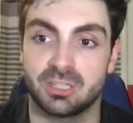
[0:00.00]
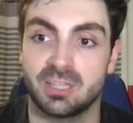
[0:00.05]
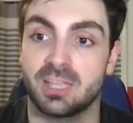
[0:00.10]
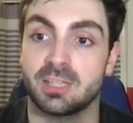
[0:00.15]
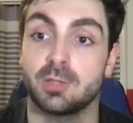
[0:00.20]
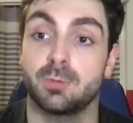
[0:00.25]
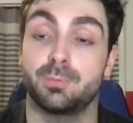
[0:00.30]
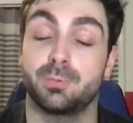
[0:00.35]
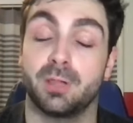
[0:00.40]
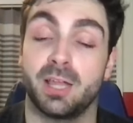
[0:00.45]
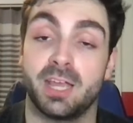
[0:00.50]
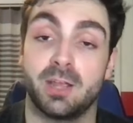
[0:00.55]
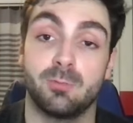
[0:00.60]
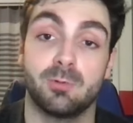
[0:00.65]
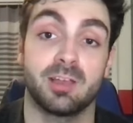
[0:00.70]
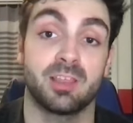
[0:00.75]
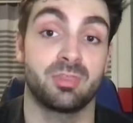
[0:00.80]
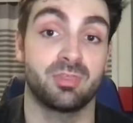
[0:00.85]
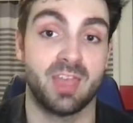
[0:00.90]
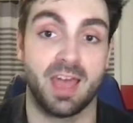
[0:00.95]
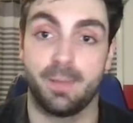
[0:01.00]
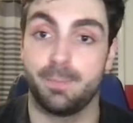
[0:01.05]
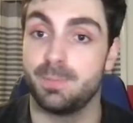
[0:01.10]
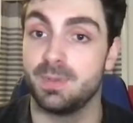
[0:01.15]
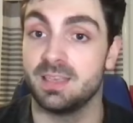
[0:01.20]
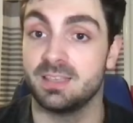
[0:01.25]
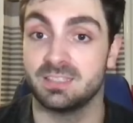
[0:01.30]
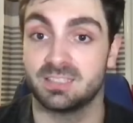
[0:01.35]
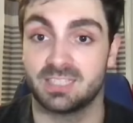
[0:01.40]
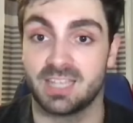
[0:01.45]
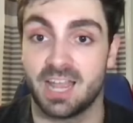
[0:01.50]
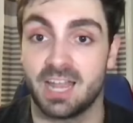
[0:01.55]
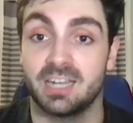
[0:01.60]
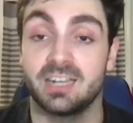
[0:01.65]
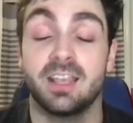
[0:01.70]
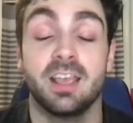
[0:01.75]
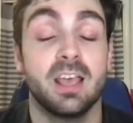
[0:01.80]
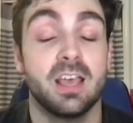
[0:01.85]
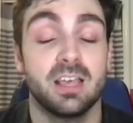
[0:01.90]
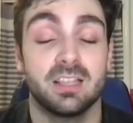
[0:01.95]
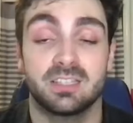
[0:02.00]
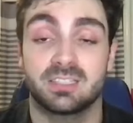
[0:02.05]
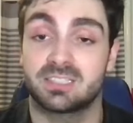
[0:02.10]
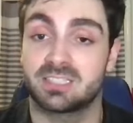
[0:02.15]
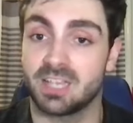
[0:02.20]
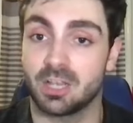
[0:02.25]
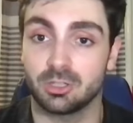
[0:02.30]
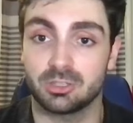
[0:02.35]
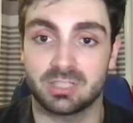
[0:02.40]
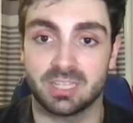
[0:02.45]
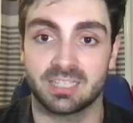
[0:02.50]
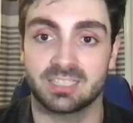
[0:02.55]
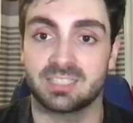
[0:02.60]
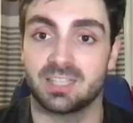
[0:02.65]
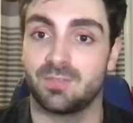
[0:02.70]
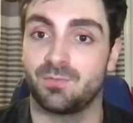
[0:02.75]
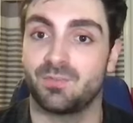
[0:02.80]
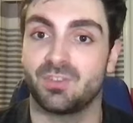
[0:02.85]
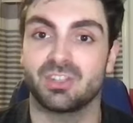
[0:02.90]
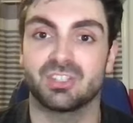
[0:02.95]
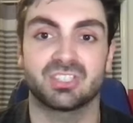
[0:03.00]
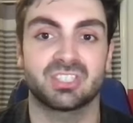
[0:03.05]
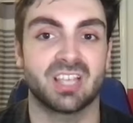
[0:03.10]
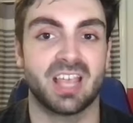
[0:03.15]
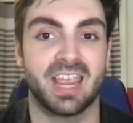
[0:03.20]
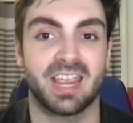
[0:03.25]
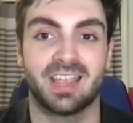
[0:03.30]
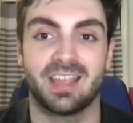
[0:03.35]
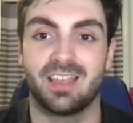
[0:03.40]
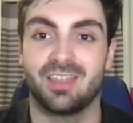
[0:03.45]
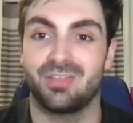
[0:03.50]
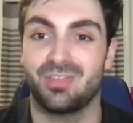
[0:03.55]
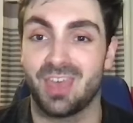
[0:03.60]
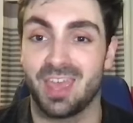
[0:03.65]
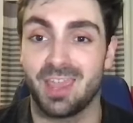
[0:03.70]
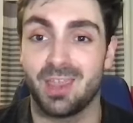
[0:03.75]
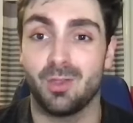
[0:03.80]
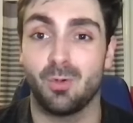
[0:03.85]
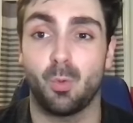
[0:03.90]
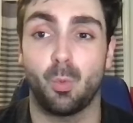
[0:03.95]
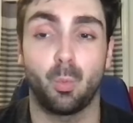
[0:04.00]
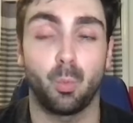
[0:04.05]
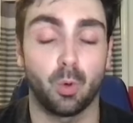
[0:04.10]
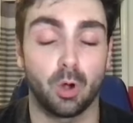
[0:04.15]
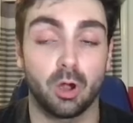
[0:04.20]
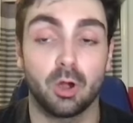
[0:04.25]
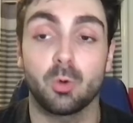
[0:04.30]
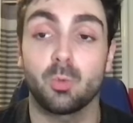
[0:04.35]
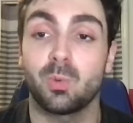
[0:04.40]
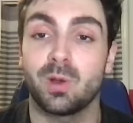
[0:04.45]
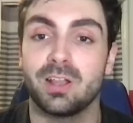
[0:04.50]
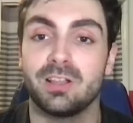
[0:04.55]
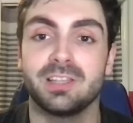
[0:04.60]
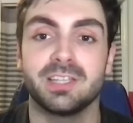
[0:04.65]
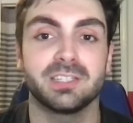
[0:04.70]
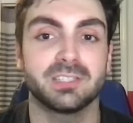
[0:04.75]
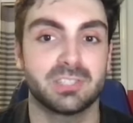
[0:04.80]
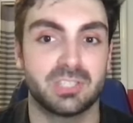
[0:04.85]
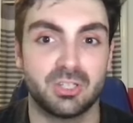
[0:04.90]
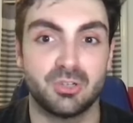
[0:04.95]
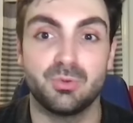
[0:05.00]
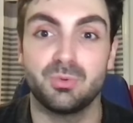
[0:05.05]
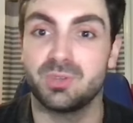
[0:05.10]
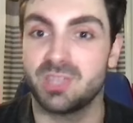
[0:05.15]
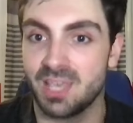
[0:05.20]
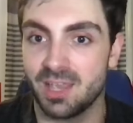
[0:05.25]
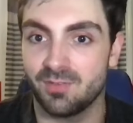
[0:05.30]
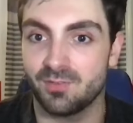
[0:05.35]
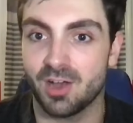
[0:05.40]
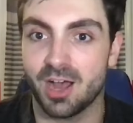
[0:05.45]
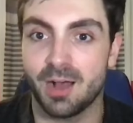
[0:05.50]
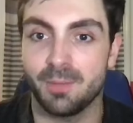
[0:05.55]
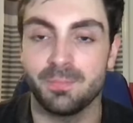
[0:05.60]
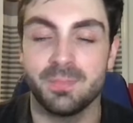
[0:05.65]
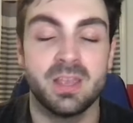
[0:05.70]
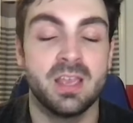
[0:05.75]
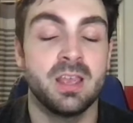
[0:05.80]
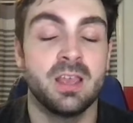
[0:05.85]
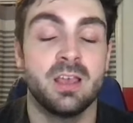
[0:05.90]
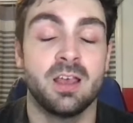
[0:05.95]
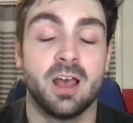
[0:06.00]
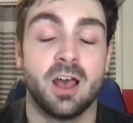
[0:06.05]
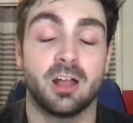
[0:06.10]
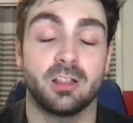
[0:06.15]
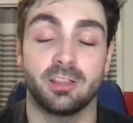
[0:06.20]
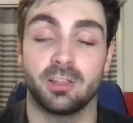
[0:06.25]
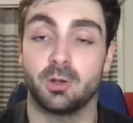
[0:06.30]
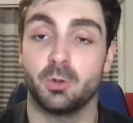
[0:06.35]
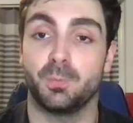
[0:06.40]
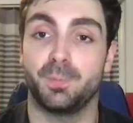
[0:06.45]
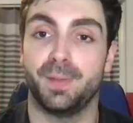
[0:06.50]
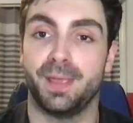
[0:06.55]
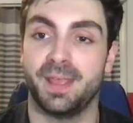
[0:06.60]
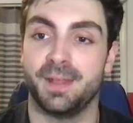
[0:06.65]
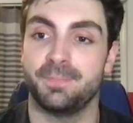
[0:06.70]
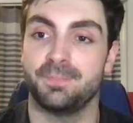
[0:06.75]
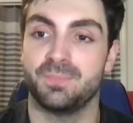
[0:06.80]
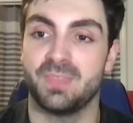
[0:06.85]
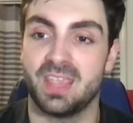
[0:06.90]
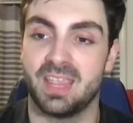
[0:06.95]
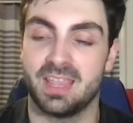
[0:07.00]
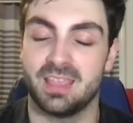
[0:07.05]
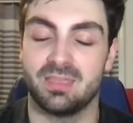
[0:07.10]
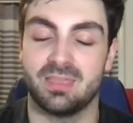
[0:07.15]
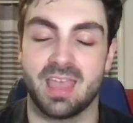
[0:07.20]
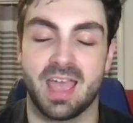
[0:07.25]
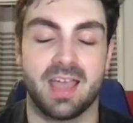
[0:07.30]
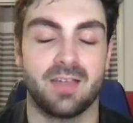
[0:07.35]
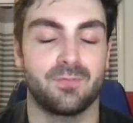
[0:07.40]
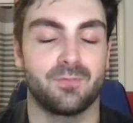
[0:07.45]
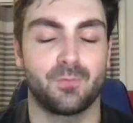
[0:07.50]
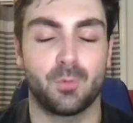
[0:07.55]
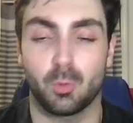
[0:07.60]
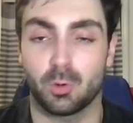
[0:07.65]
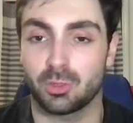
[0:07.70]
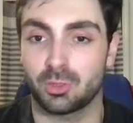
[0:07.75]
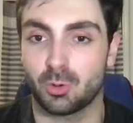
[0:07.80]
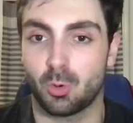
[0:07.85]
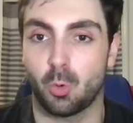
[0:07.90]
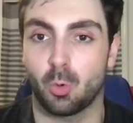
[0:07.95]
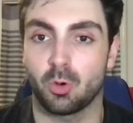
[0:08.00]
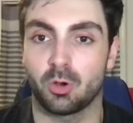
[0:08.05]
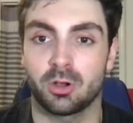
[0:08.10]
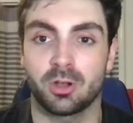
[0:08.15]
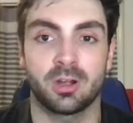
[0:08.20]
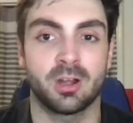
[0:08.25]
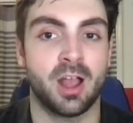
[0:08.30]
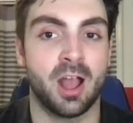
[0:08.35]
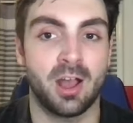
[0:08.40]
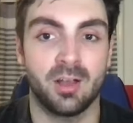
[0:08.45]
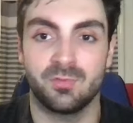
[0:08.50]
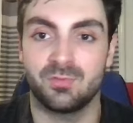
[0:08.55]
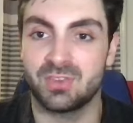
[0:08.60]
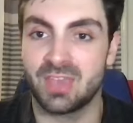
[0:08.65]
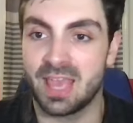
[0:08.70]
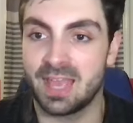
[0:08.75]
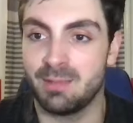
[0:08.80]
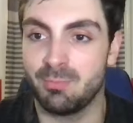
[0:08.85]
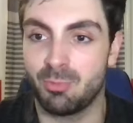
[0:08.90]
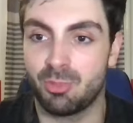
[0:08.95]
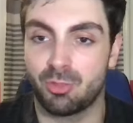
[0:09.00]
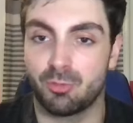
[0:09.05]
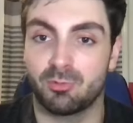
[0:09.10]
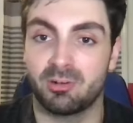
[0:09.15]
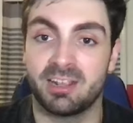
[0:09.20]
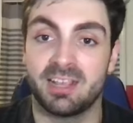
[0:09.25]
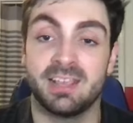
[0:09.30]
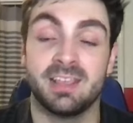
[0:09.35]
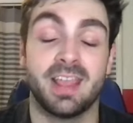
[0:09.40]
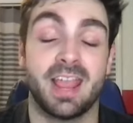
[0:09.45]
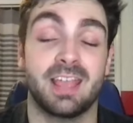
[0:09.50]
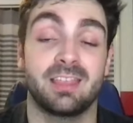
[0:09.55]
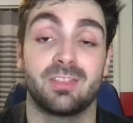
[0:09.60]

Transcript: that you play with. That being said, Celtics, it feels like they were willing to give up a little bit in that fourth quarter of game three, and